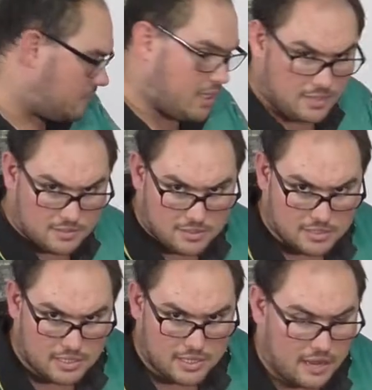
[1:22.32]

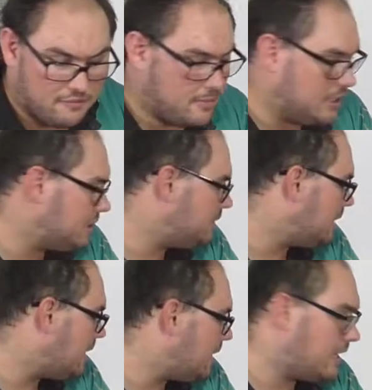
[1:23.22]
is the
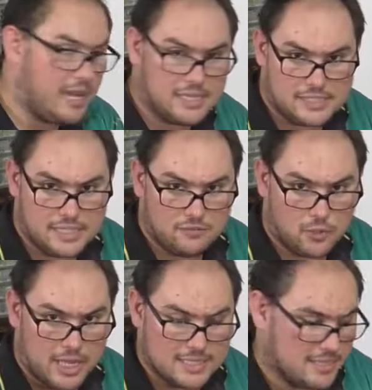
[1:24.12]
aforementioned uh, HD
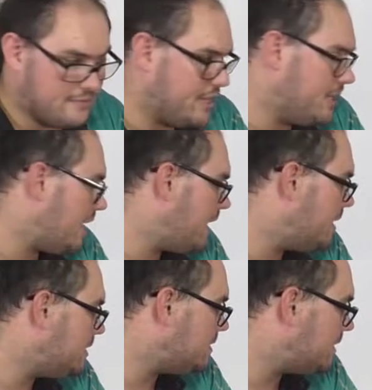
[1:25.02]
4870
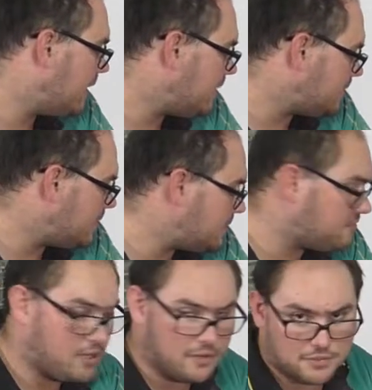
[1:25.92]
and that is
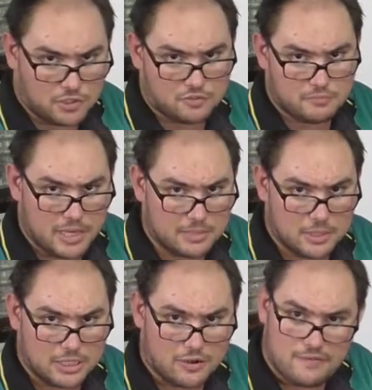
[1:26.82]
a 512
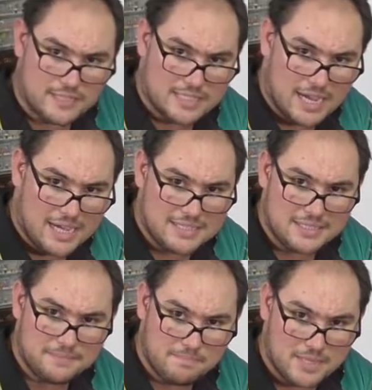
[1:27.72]
megabyte graphics
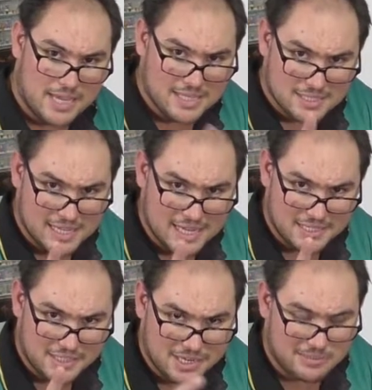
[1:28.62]
card. Yes,
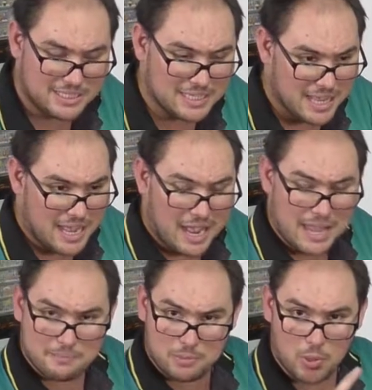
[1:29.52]
ladies and gentlemen,
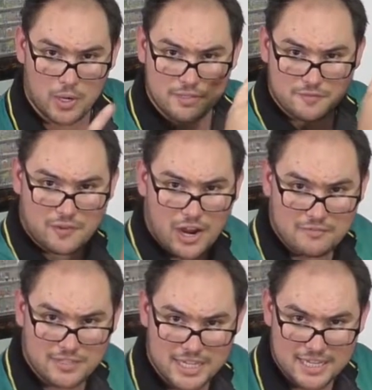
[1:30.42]
a
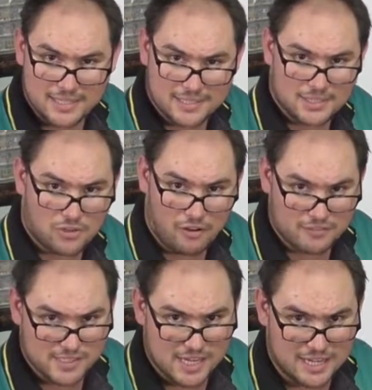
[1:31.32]
0.5 gig
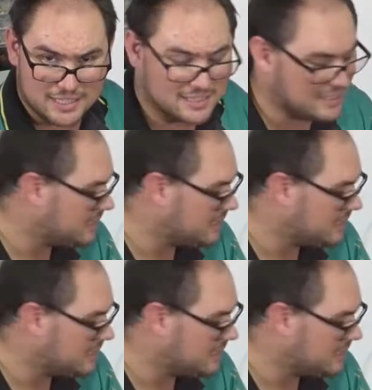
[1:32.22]
graphics card.